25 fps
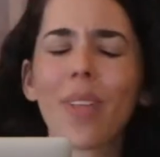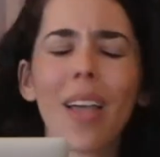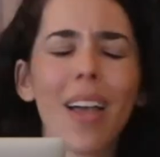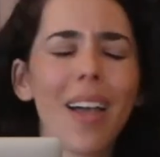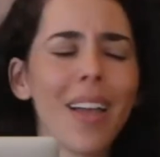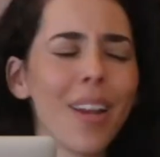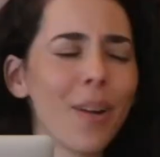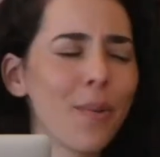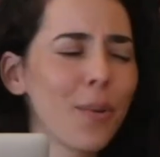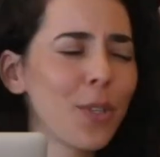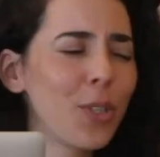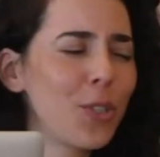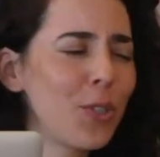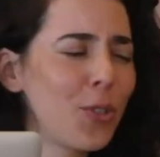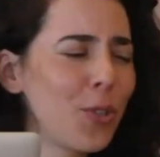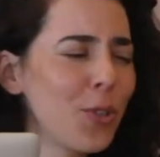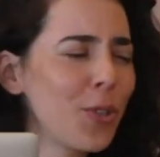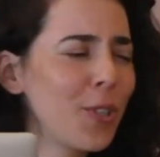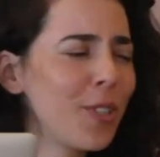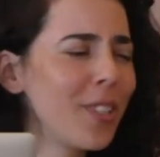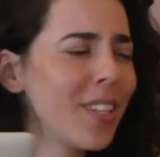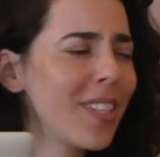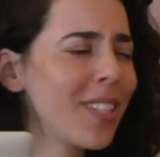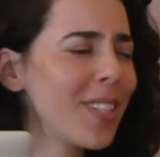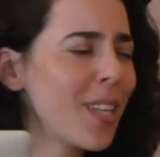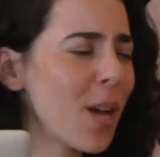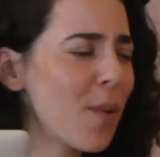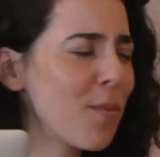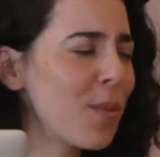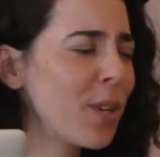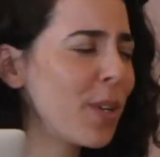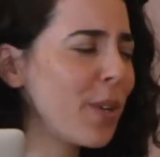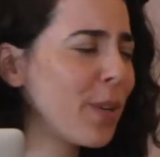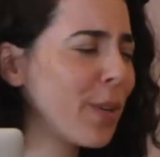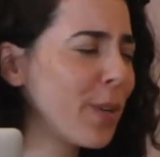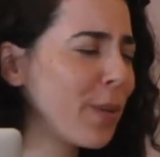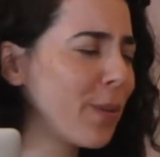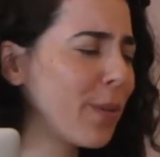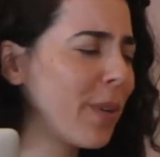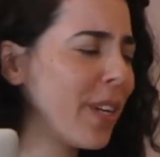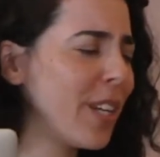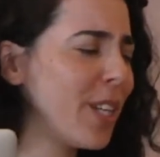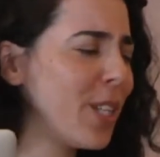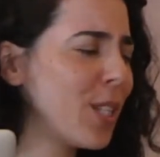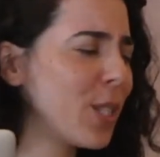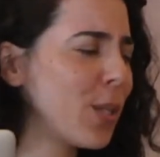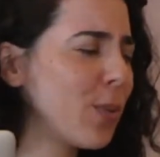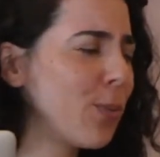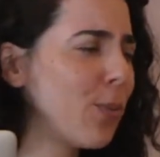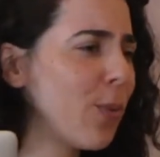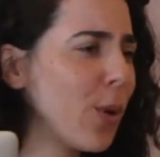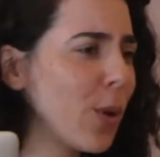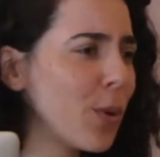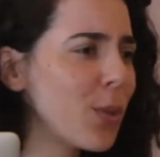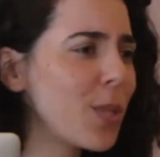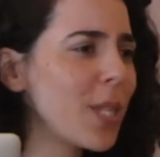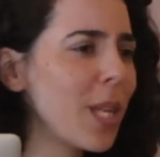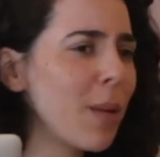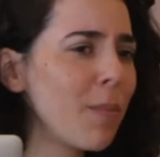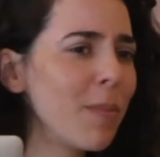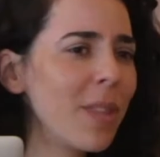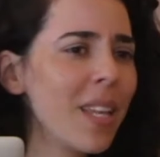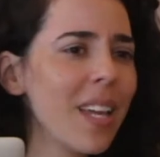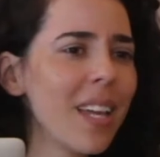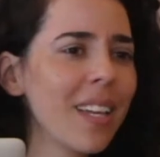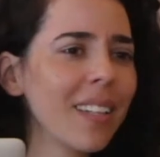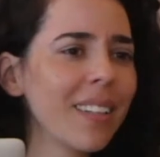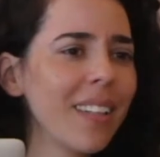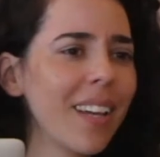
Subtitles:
And I was sure that someone already wrote something,